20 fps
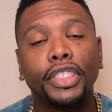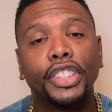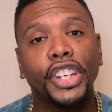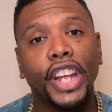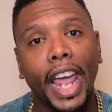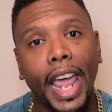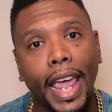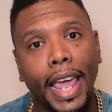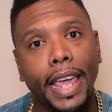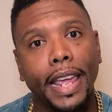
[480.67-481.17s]

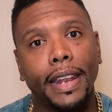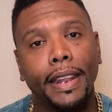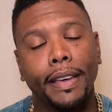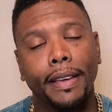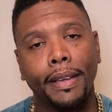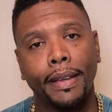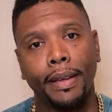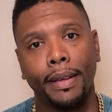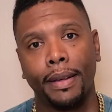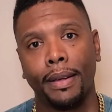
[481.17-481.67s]
chain.
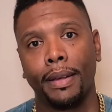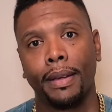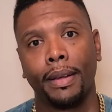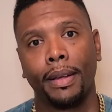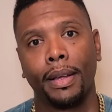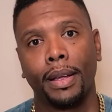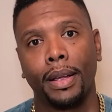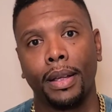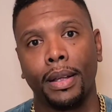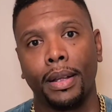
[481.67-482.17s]

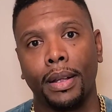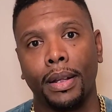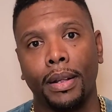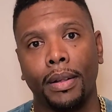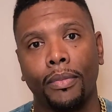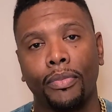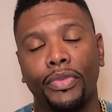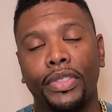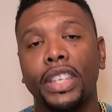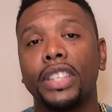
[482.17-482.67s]

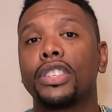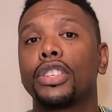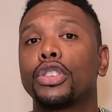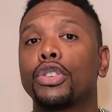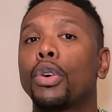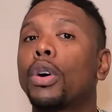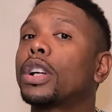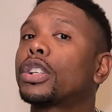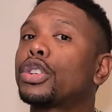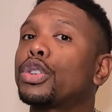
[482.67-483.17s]
This is
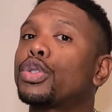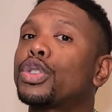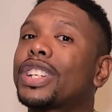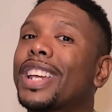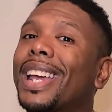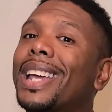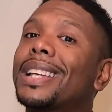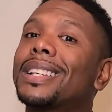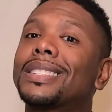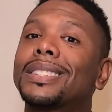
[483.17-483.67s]
going to
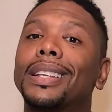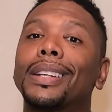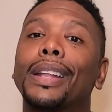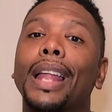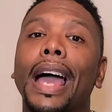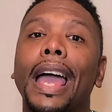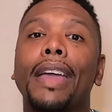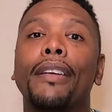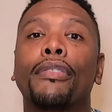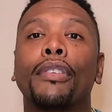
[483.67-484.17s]
change the
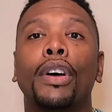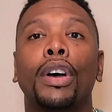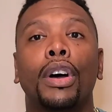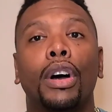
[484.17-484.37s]
life